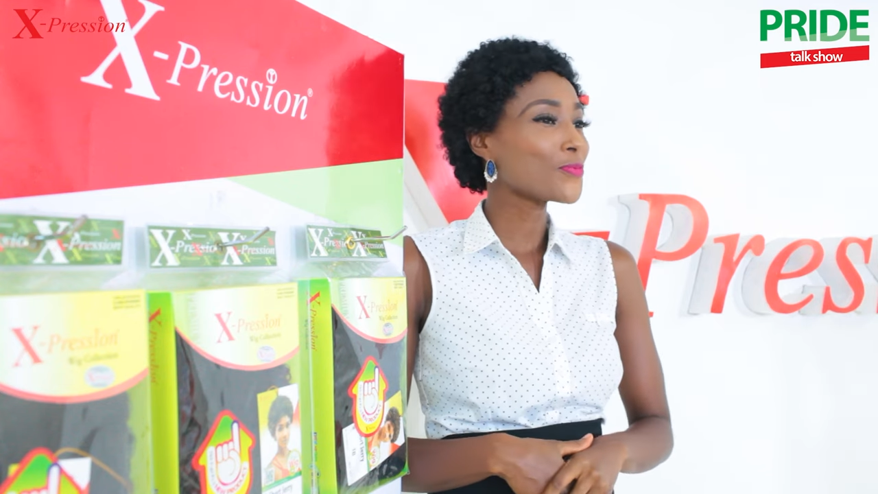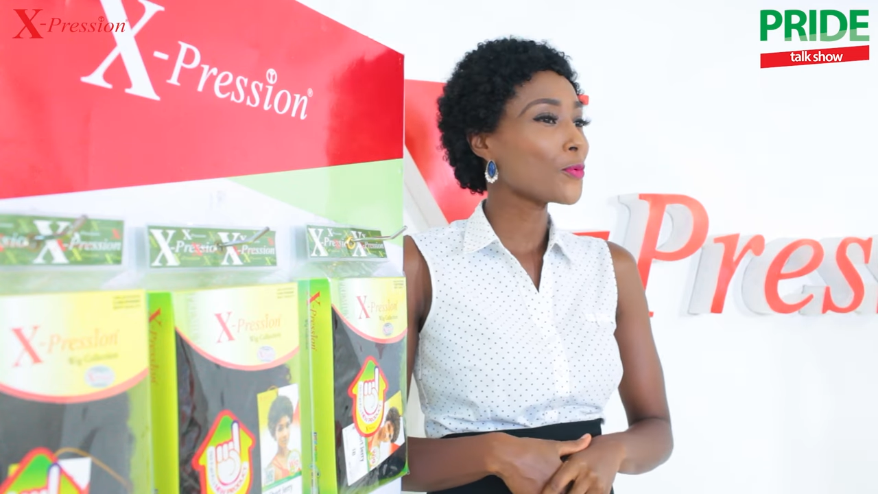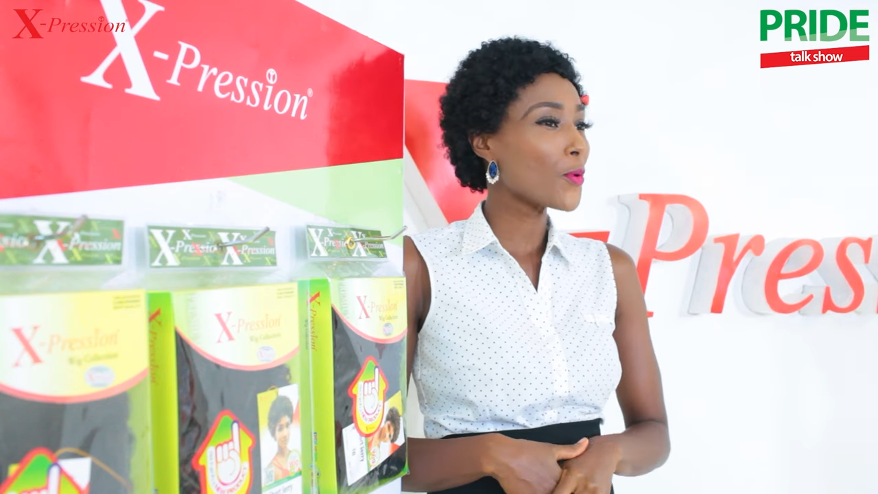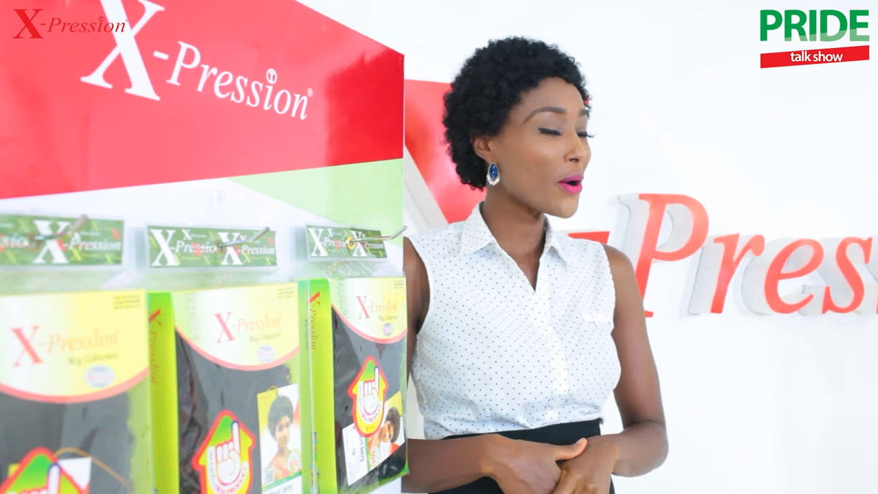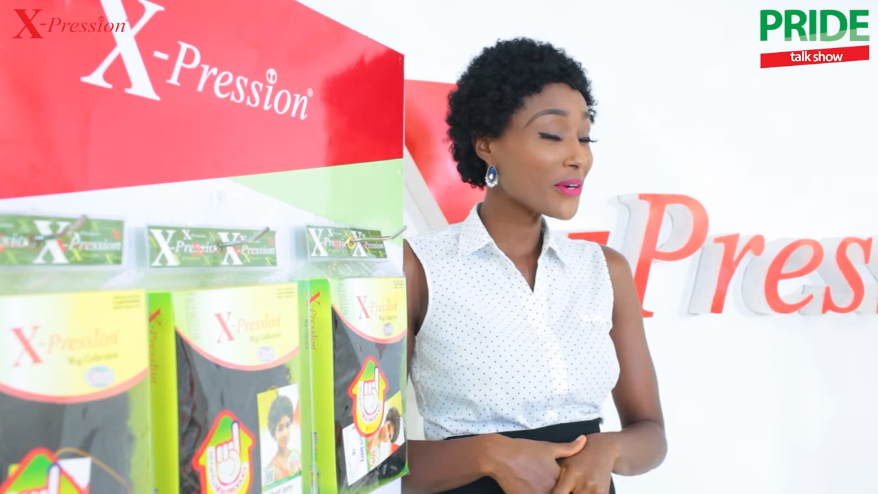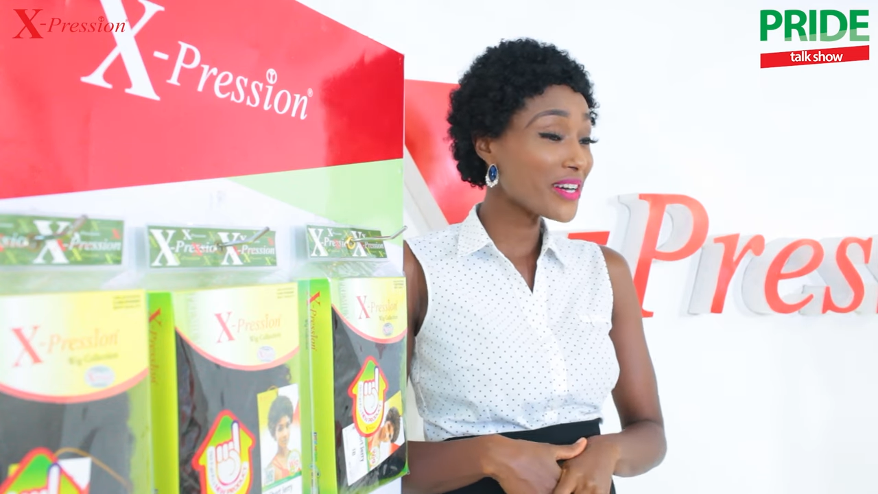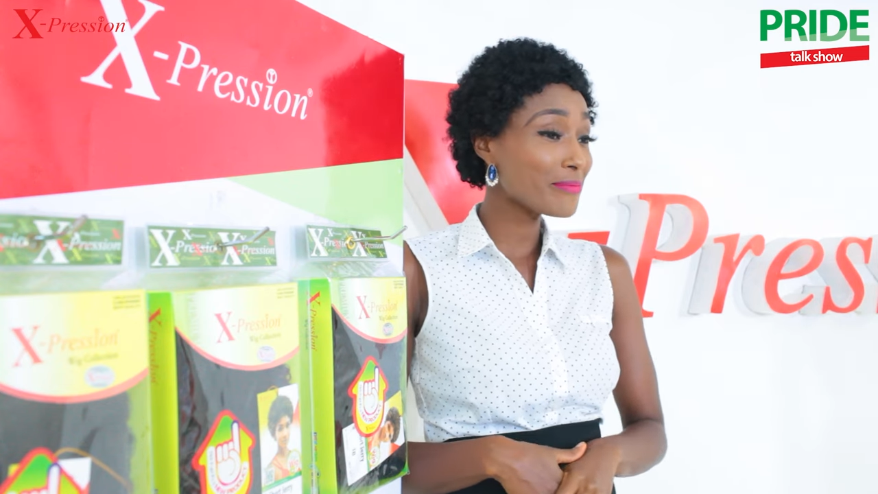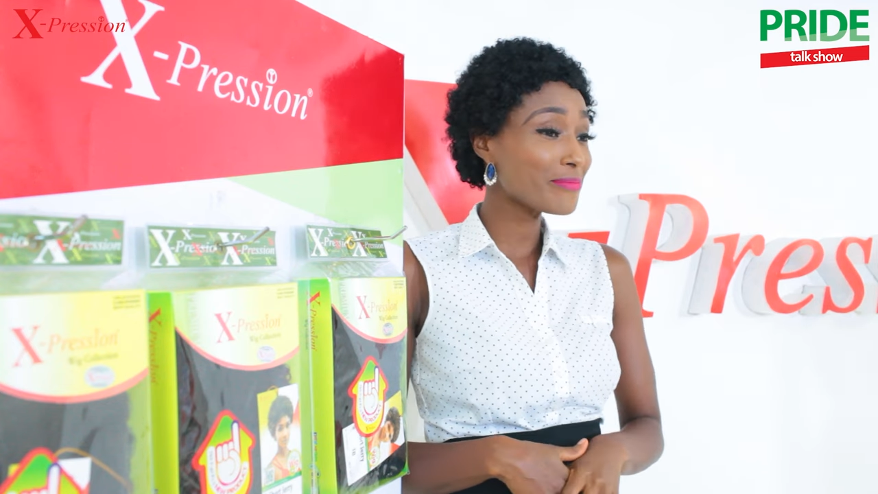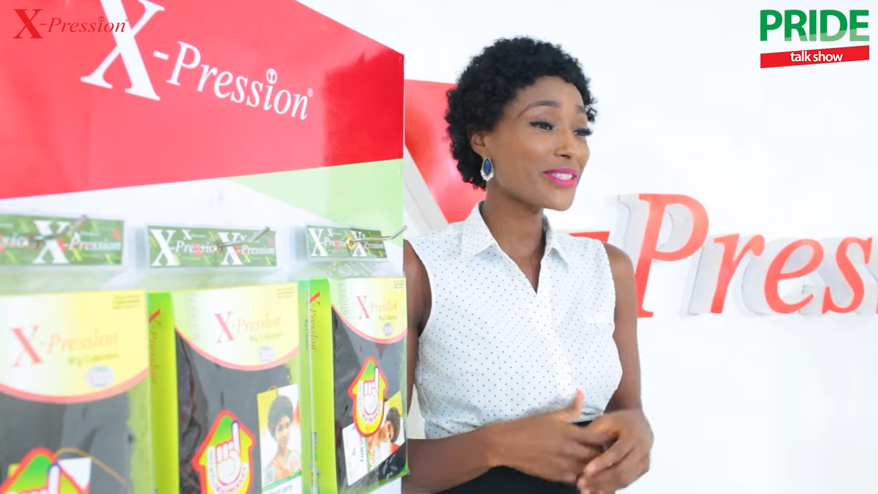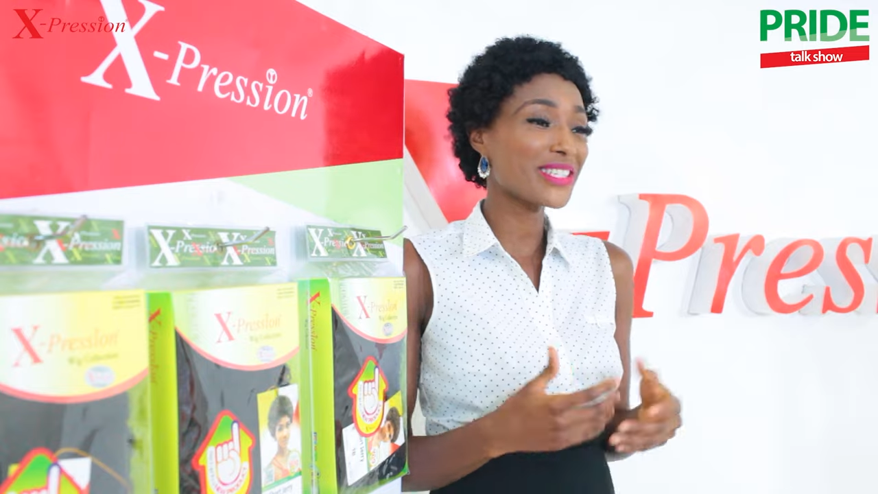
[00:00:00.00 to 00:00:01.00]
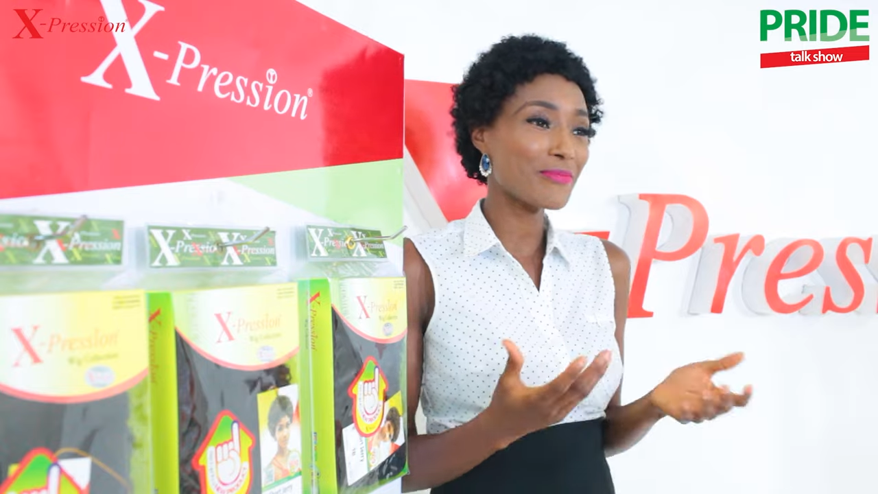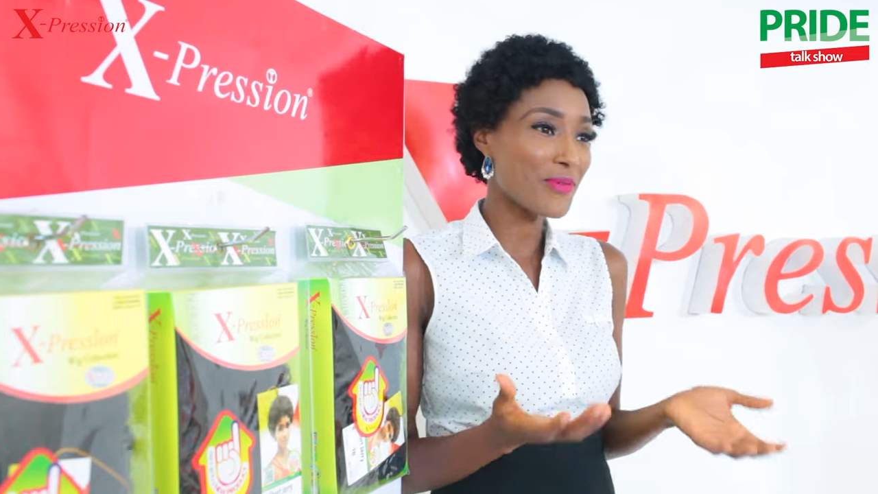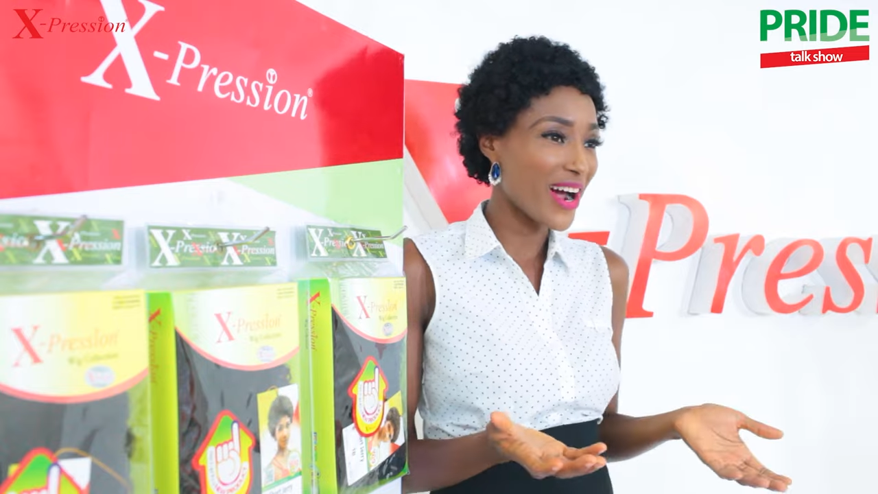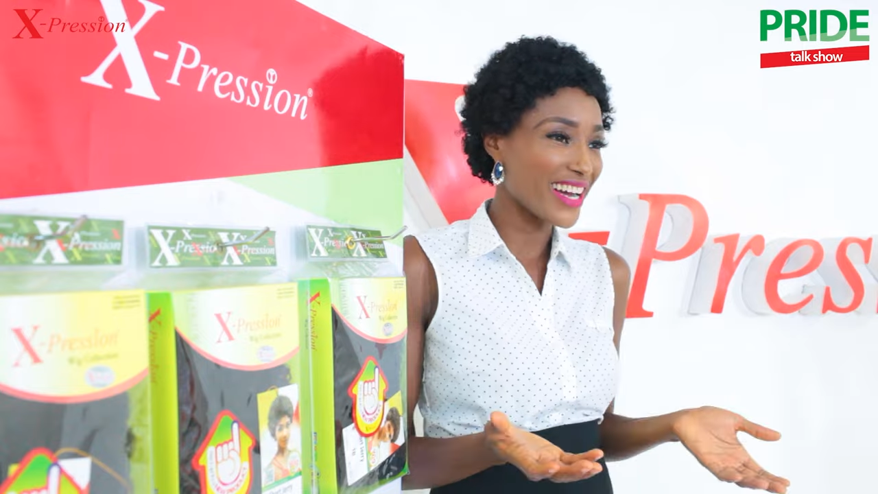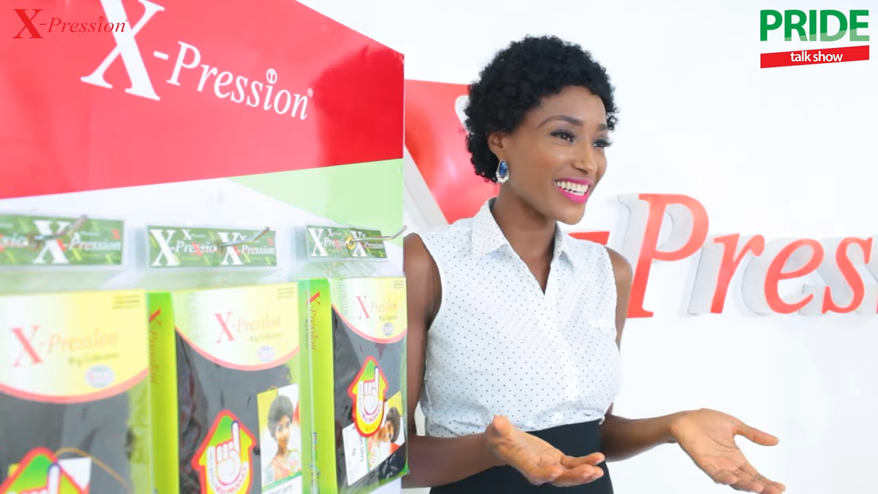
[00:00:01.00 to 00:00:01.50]
Welcome to The
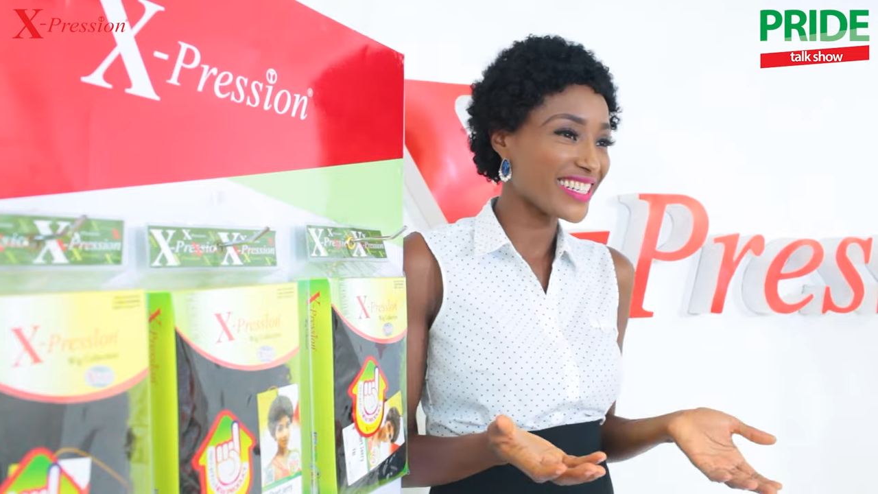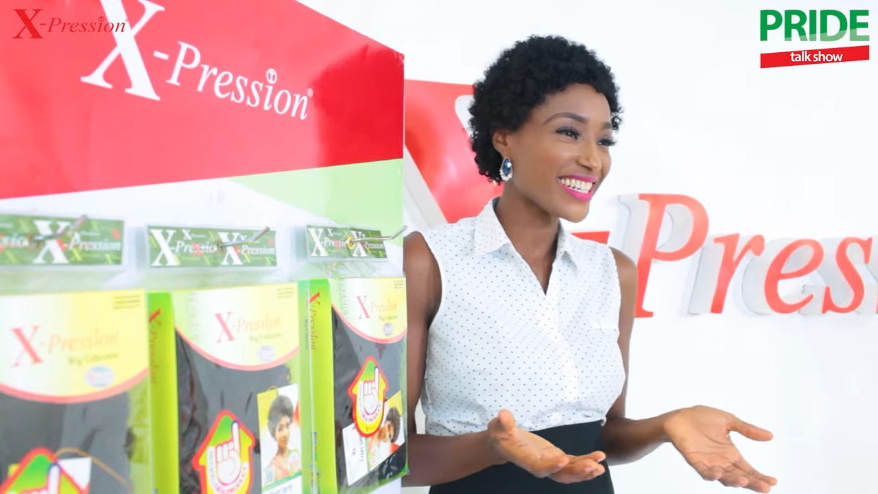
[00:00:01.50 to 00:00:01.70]
Pride,